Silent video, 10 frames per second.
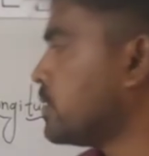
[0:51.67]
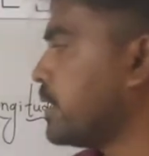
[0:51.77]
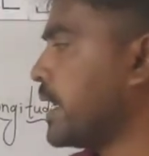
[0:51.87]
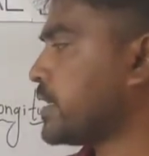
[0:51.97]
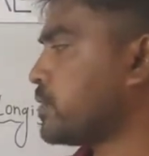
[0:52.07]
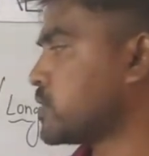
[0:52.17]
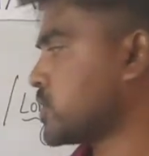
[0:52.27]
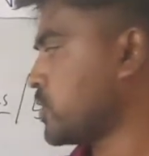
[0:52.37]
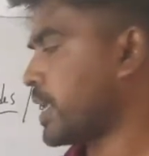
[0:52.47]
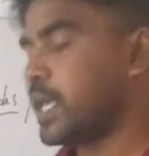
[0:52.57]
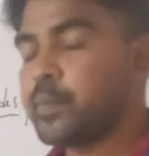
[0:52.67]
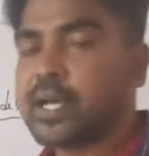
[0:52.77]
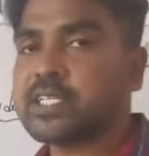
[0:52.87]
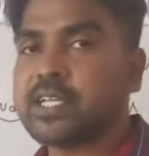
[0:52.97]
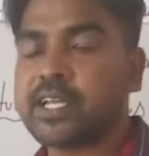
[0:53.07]
Latitudes are
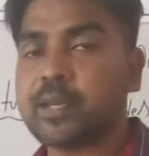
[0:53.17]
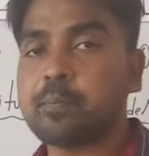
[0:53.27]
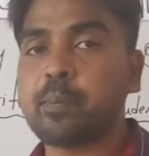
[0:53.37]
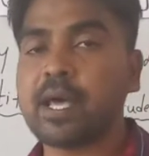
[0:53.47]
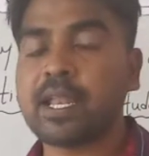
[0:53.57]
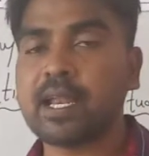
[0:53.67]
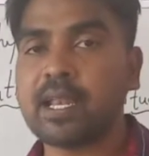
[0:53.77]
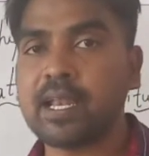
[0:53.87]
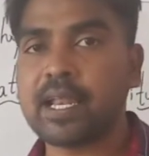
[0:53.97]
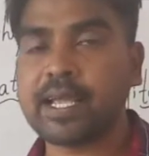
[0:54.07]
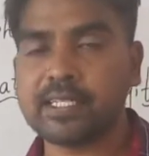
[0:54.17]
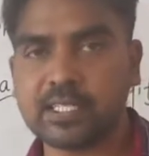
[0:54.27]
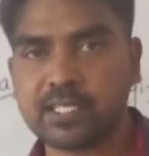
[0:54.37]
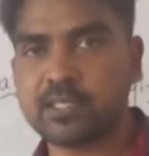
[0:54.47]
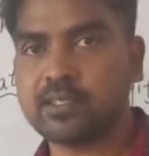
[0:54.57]
imaginary parallel lines,
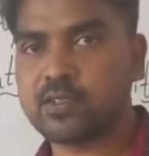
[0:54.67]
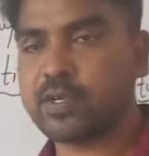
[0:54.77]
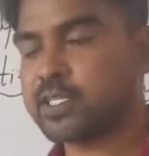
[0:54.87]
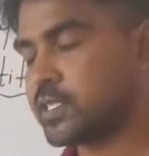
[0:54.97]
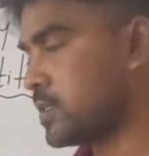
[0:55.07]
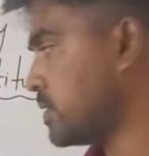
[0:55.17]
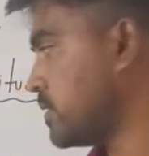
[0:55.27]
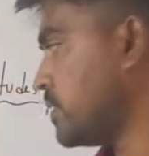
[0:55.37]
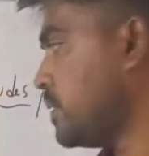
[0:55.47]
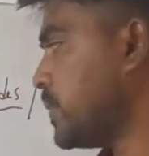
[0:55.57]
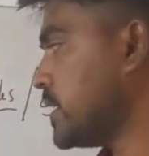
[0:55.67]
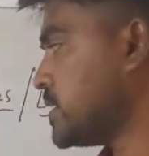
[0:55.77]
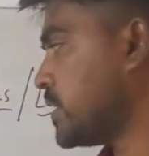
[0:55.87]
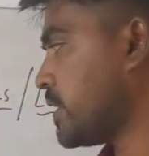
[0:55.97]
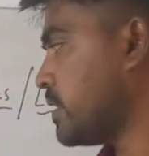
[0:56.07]
students.
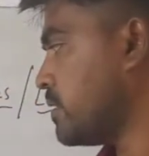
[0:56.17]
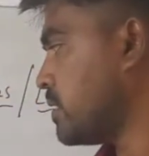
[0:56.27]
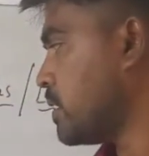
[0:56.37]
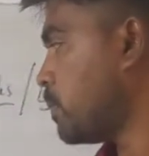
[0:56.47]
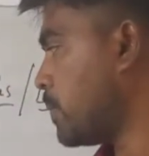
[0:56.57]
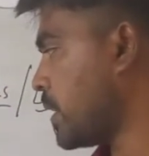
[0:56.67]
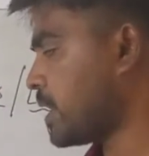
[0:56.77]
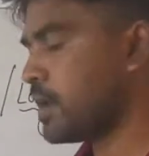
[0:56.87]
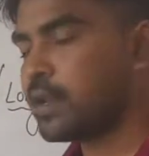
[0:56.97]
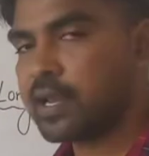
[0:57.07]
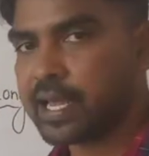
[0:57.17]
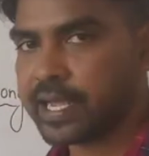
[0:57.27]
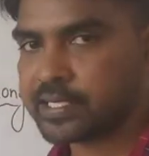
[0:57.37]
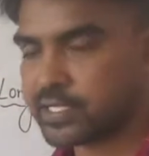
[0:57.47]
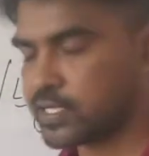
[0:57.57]
Imaginary parallel
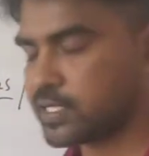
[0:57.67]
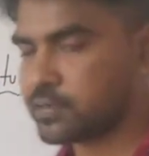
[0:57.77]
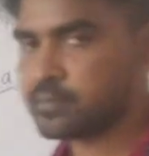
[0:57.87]
lines